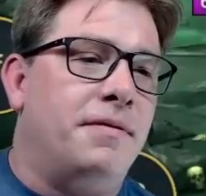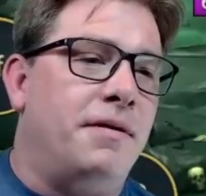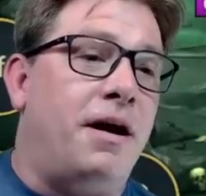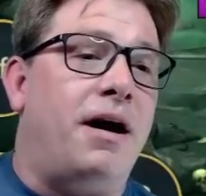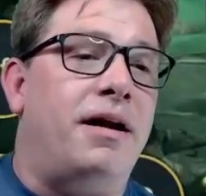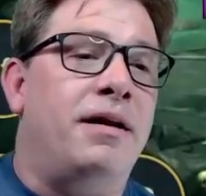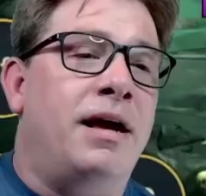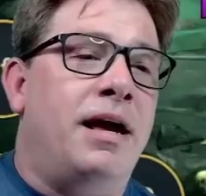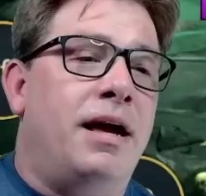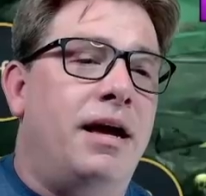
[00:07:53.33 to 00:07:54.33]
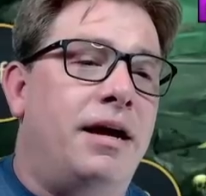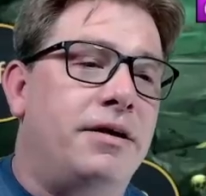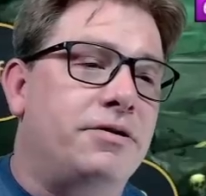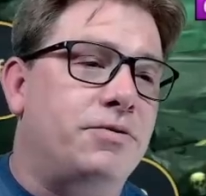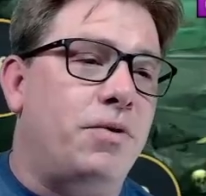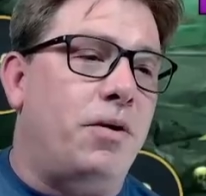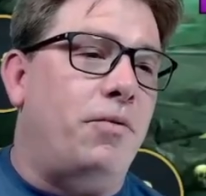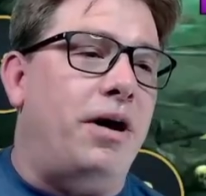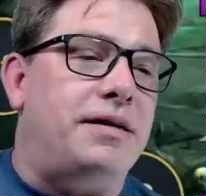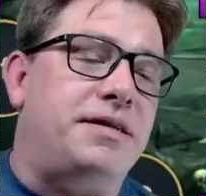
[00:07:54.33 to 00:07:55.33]
All right, here's where
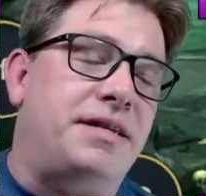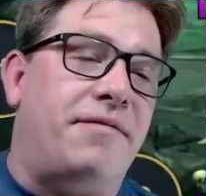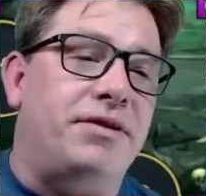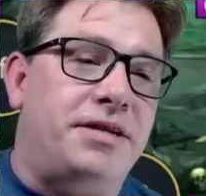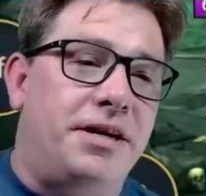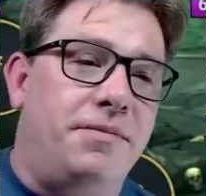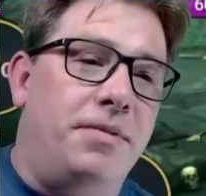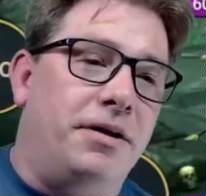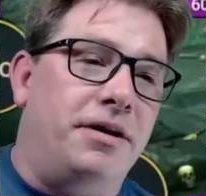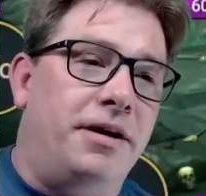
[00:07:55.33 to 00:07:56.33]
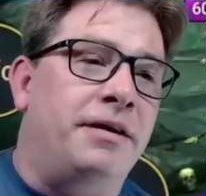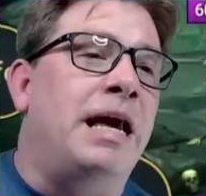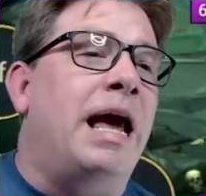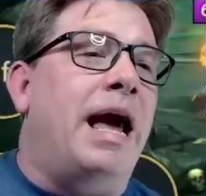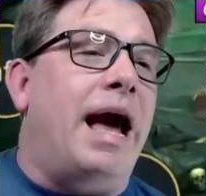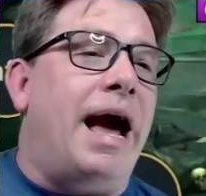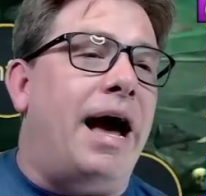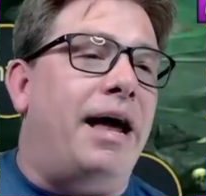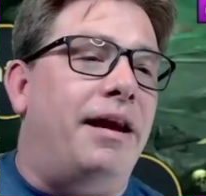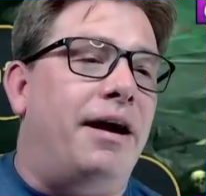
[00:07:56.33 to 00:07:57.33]
we're at 17 million,
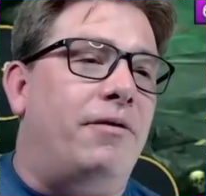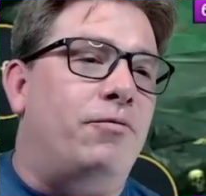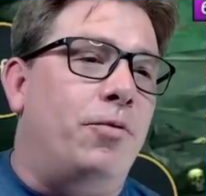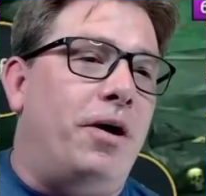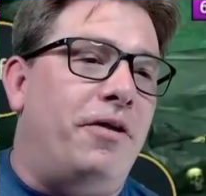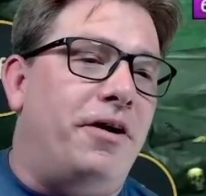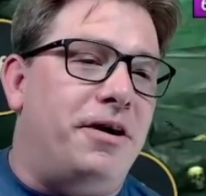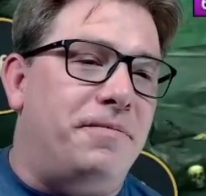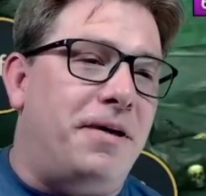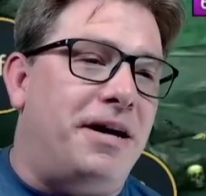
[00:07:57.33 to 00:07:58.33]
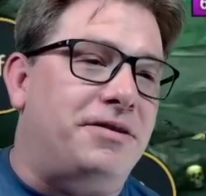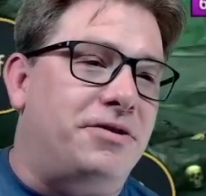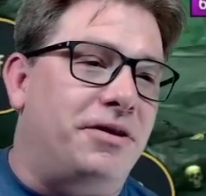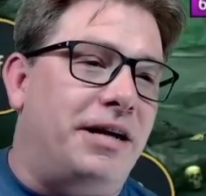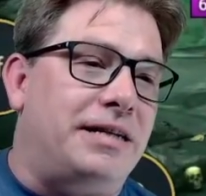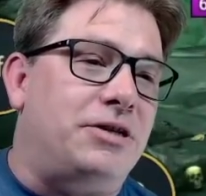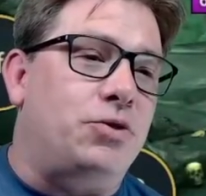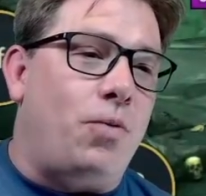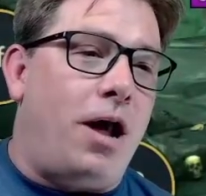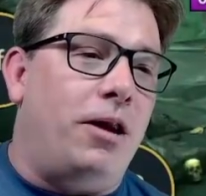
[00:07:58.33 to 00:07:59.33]
and Ruel the Huntmaster gets
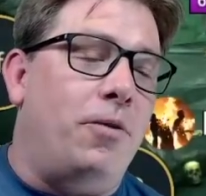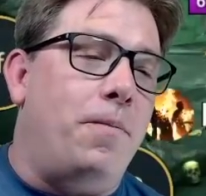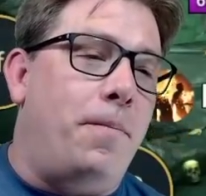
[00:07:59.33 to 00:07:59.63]
swallowed